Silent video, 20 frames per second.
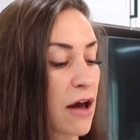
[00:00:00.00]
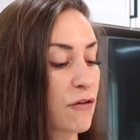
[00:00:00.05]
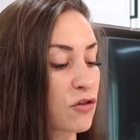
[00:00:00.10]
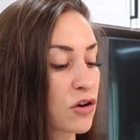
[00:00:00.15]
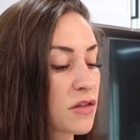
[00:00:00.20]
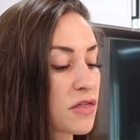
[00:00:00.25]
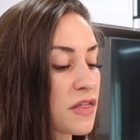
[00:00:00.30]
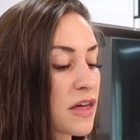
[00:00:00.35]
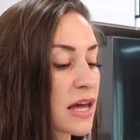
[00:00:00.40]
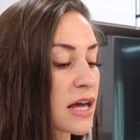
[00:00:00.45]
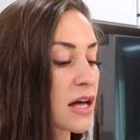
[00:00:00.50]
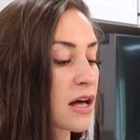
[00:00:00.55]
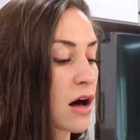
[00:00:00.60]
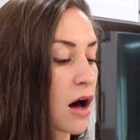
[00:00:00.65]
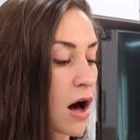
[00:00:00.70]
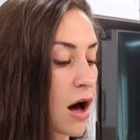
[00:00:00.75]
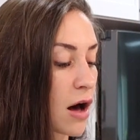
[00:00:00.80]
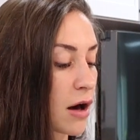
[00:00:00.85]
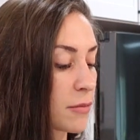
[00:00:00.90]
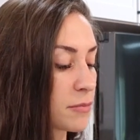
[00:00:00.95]
everything
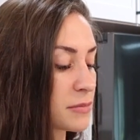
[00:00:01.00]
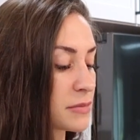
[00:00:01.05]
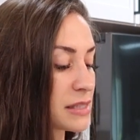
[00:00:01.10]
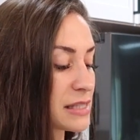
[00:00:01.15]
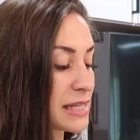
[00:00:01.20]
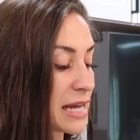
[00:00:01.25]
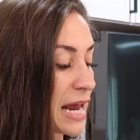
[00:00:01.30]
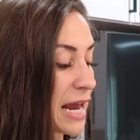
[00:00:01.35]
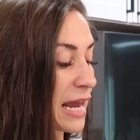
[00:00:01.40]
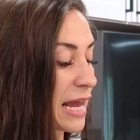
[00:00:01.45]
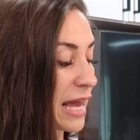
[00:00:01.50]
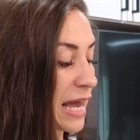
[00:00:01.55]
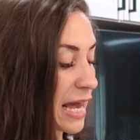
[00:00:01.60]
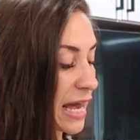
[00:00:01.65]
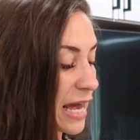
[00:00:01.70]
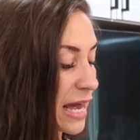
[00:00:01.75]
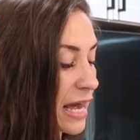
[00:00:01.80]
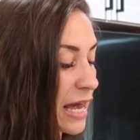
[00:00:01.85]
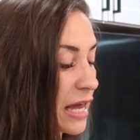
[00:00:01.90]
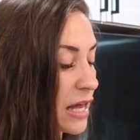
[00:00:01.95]
comes
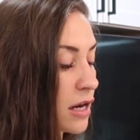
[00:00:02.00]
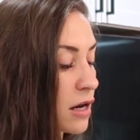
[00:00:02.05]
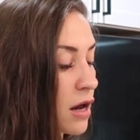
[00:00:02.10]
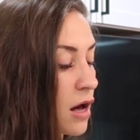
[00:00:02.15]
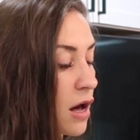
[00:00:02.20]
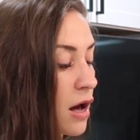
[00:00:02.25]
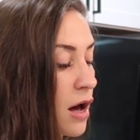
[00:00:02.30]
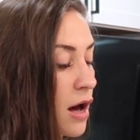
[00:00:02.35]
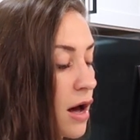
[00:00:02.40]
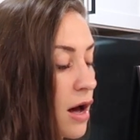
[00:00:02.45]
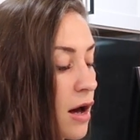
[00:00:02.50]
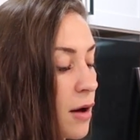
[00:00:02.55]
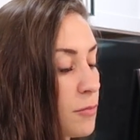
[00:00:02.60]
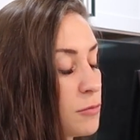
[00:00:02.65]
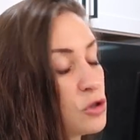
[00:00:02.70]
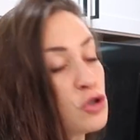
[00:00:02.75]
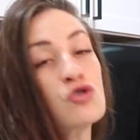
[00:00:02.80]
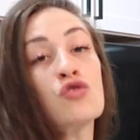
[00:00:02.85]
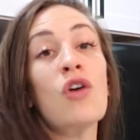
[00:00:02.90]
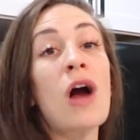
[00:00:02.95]
in
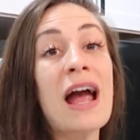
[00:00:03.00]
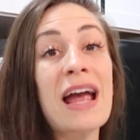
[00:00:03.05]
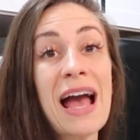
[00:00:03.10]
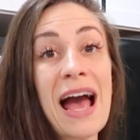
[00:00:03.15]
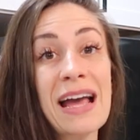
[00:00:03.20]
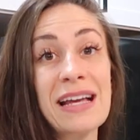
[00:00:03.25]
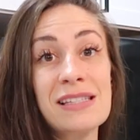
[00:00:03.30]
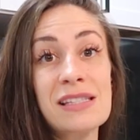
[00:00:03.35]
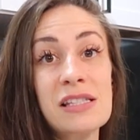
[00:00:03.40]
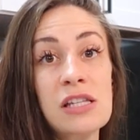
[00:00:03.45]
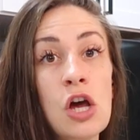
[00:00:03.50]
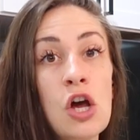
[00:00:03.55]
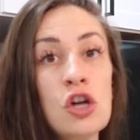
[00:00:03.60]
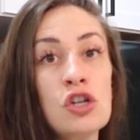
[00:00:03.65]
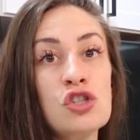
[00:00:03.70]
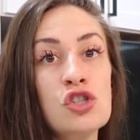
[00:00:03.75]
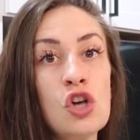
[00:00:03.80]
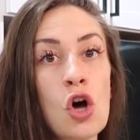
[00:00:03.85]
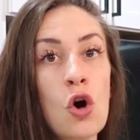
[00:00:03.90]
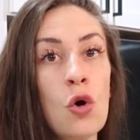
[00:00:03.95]
dry
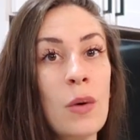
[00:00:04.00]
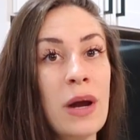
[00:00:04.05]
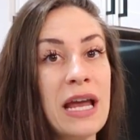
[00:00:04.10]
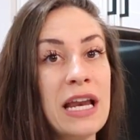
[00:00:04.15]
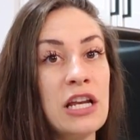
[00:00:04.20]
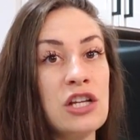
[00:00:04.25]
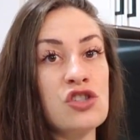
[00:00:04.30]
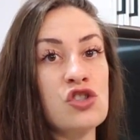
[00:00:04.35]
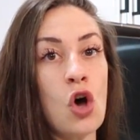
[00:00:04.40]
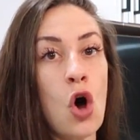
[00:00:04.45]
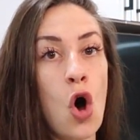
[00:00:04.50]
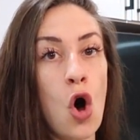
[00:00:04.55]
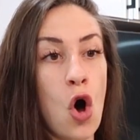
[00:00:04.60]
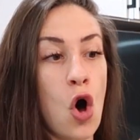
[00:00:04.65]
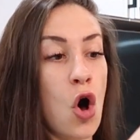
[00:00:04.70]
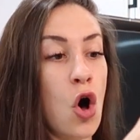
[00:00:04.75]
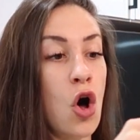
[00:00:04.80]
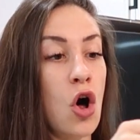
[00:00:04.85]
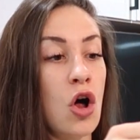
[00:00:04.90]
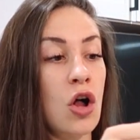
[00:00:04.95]
ice. So it is
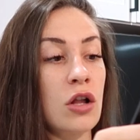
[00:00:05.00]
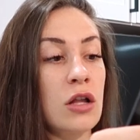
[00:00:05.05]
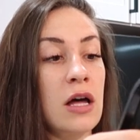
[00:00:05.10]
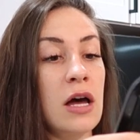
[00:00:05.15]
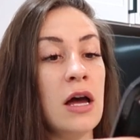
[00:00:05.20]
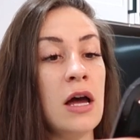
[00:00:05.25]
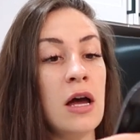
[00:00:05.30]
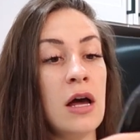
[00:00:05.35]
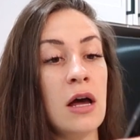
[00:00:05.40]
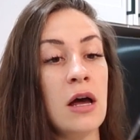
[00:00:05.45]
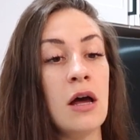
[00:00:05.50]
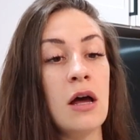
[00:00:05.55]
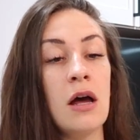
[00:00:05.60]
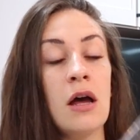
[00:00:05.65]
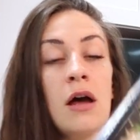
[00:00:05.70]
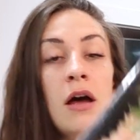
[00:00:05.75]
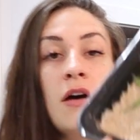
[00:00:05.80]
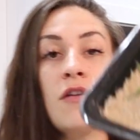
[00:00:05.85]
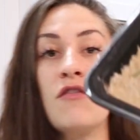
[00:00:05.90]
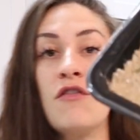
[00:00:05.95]
all
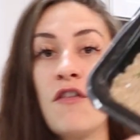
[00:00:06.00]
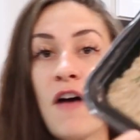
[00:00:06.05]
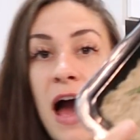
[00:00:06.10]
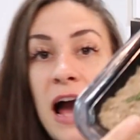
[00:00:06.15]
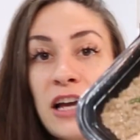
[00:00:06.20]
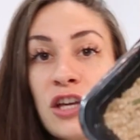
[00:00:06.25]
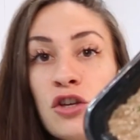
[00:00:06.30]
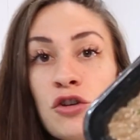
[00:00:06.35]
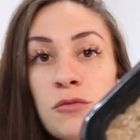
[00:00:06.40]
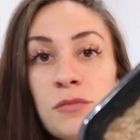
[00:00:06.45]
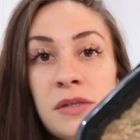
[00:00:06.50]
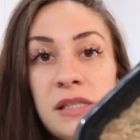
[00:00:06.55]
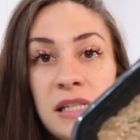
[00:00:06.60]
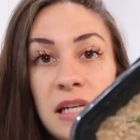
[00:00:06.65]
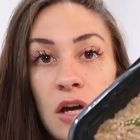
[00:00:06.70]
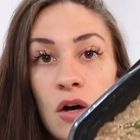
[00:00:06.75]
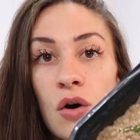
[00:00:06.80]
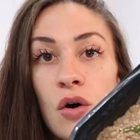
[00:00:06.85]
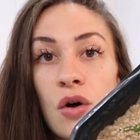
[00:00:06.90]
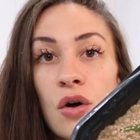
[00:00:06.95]
vacuum
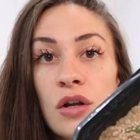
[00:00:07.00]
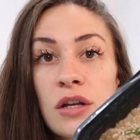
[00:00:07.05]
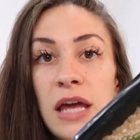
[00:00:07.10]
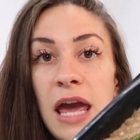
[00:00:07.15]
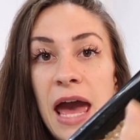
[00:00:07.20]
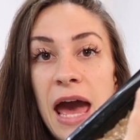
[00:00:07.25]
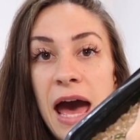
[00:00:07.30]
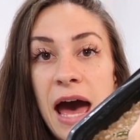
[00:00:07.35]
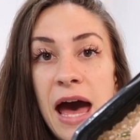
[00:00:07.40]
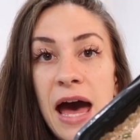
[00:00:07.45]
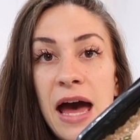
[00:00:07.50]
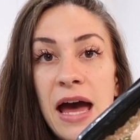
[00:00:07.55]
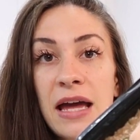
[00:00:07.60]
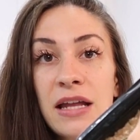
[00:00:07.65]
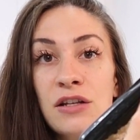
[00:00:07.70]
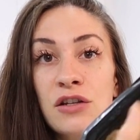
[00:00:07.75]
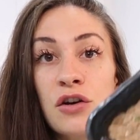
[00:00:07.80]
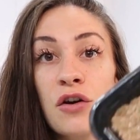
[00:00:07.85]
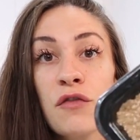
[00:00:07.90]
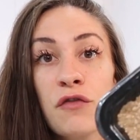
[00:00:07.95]
sealed
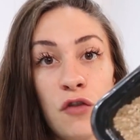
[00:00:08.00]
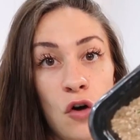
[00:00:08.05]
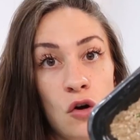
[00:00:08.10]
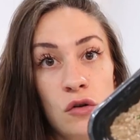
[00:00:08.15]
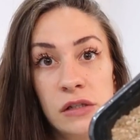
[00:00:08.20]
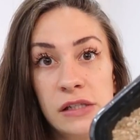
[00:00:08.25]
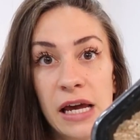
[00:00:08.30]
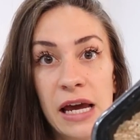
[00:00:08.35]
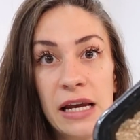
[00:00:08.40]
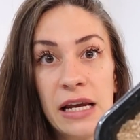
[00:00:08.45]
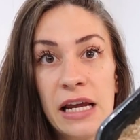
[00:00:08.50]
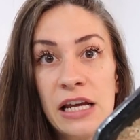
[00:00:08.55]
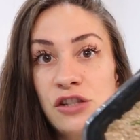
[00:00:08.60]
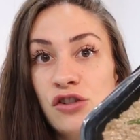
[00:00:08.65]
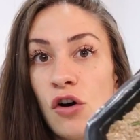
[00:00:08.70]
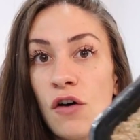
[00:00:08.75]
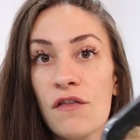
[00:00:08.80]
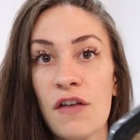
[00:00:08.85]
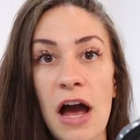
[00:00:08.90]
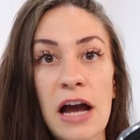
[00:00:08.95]
and frozen. It's
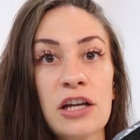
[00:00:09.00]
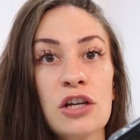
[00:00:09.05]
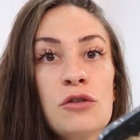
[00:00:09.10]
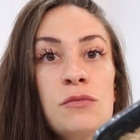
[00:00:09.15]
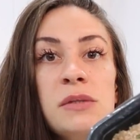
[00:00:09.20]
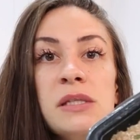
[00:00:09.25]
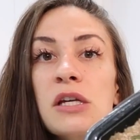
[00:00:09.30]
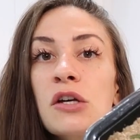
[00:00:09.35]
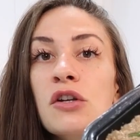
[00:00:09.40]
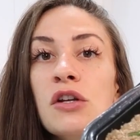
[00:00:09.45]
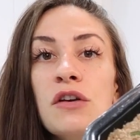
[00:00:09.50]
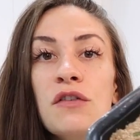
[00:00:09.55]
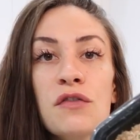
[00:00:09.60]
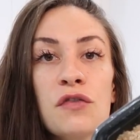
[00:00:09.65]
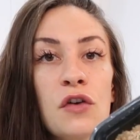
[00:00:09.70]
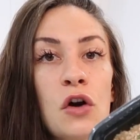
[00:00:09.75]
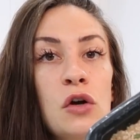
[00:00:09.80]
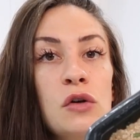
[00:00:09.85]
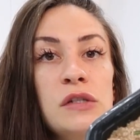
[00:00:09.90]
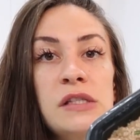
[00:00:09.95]
all vacuum sealed and
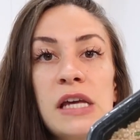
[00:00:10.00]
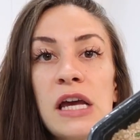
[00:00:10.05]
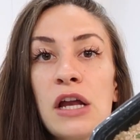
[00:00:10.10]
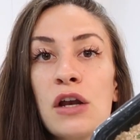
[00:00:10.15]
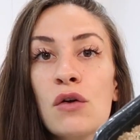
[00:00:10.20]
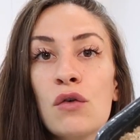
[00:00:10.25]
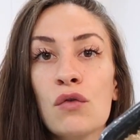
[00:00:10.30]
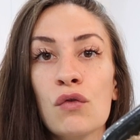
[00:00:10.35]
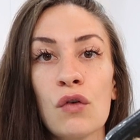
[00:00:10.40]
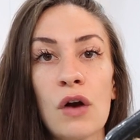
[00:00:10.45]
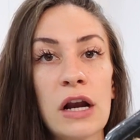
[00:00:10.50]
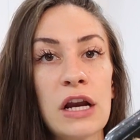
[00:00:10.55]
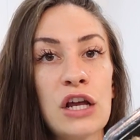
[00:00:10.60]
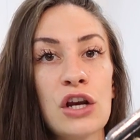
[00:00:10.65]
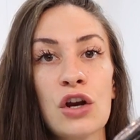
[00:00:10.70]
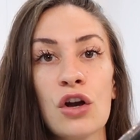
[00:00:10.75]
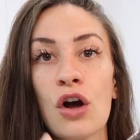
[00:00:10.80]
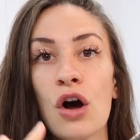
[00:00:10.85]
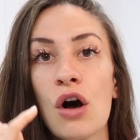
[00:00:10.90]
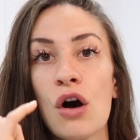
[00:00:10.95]
frozen, ready
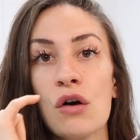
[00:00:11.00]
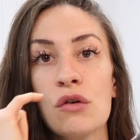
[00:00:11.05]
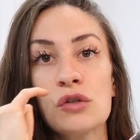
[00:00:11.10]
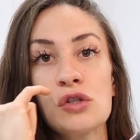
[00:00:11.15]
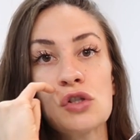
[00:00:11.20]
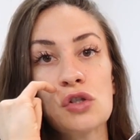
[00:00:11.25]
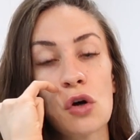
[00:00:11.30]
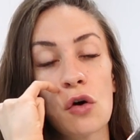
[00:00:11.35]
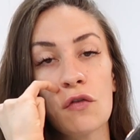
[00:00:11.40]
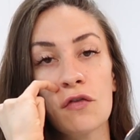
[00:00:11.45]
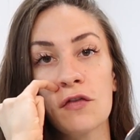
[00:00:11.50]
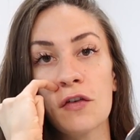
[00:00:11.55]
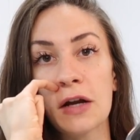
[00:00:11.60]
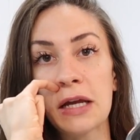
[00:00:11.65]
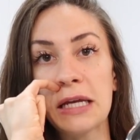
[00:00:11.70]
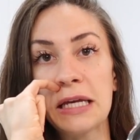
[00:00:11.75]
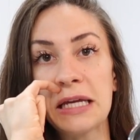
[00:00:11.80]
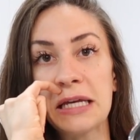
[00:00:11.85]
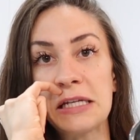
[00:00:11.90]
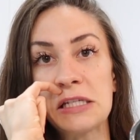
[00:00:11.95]
to go. So
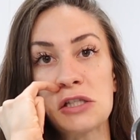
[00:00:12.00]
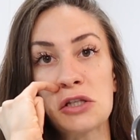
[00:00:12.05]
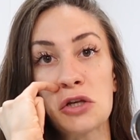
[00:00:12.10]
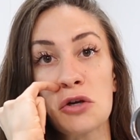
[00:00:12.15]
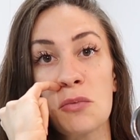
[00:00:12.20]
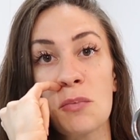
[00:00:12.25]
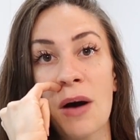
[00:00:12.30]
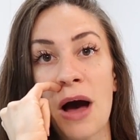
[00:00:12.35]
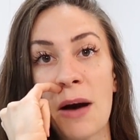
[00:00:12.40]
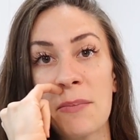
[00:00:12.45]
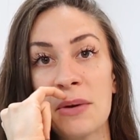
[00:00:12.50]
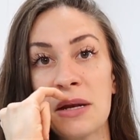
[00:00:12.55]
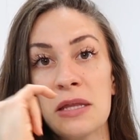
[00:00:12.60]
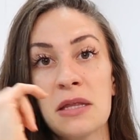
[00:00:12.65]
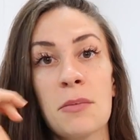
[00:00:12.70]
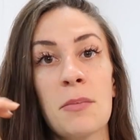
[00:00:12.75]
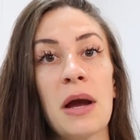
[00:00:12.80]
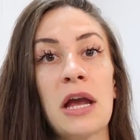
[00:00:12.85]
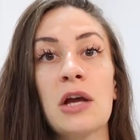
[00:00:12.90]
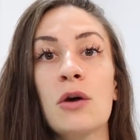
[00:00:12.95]
freaking easy. You pop it in
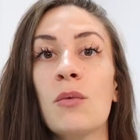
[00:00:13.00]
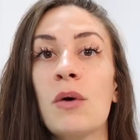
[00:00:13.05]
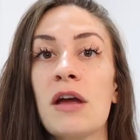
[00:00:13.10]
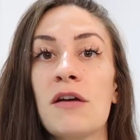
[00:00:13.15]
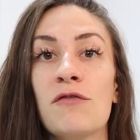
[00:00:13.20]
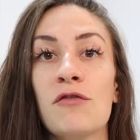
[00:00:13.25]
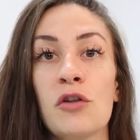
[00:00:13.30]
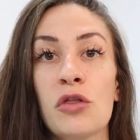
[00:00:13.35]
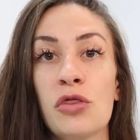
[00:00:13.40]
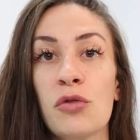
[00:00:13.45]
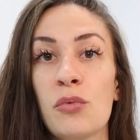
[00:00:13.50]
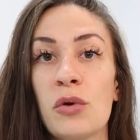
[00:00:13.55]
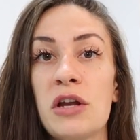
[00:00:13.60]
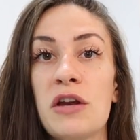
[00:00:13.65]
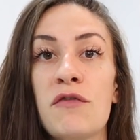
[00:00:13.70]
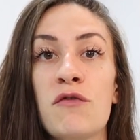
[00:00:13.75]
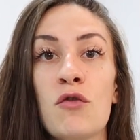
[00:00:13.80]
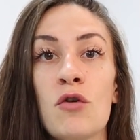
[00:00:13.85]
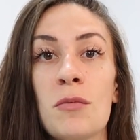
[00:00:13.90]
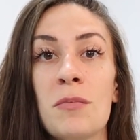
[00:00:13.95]
the microwave for 3
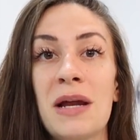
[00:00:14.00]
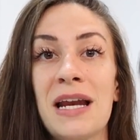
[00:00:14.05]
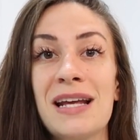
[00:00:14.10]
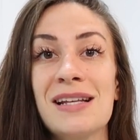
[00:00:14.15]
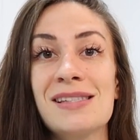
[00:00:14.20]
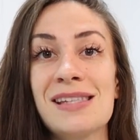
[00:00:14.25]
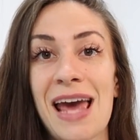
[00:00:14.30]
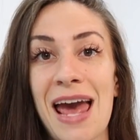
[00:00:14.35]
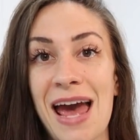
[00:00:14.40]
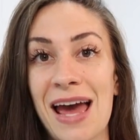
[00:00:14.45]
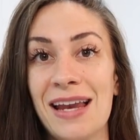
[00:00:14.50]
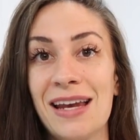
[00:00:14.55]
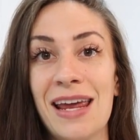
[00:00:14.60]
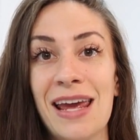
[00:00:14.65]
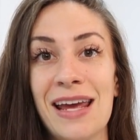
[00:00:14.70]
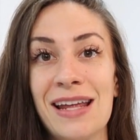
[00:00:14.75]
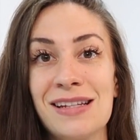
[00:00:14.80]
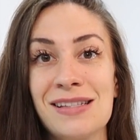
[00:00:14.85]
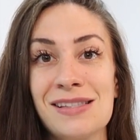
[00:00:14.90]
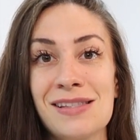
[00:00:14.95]
to 4 minutes and
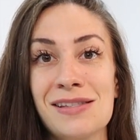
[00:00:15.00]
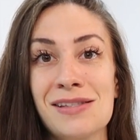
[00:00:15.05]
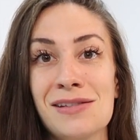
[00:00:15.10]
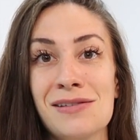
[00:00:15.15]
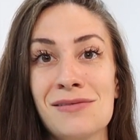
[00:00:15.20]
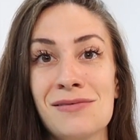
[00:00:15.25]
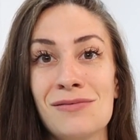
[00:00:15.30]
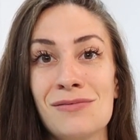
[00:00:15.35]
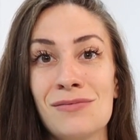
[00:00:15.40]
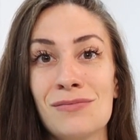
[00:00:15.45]
it's